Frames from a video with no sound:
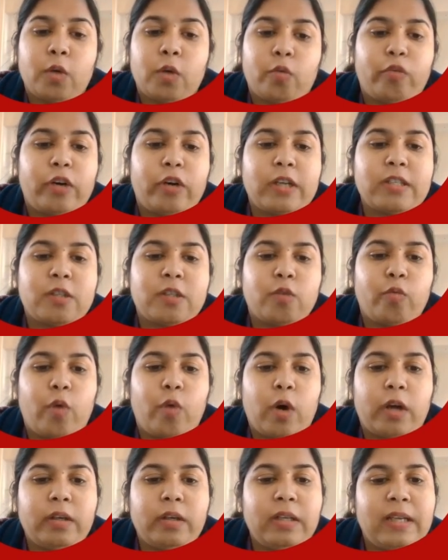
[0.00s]
First
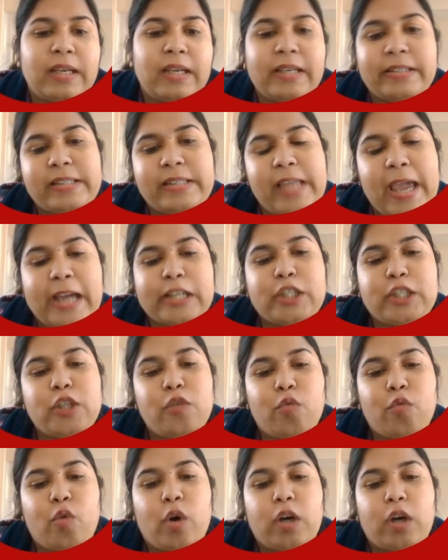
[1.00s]
one is
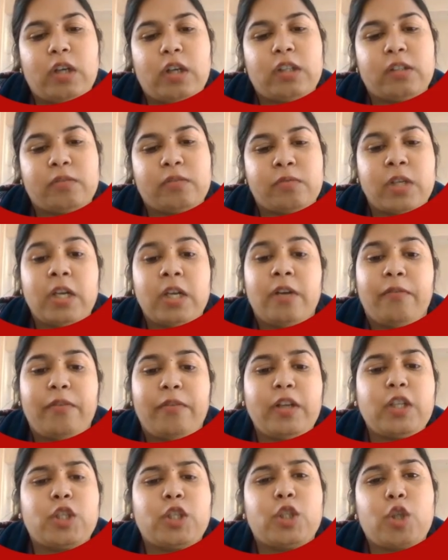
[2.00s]
action words
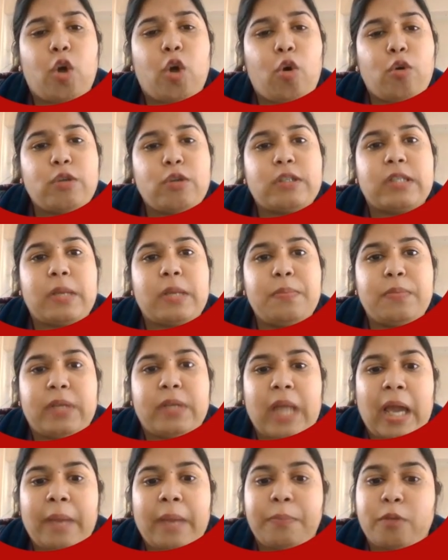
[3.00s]
which shows some
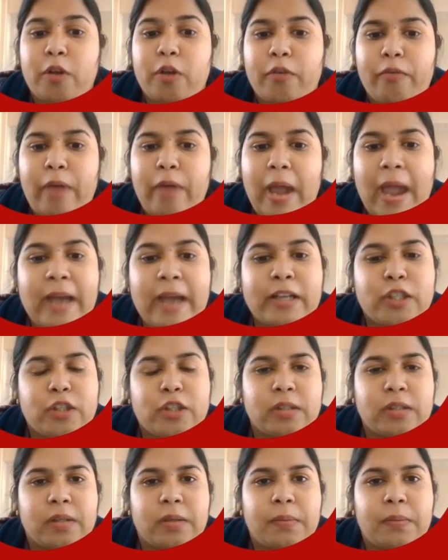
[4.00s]
types of
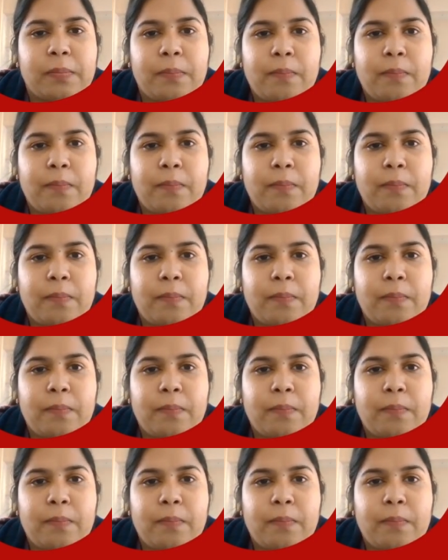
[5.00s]
action.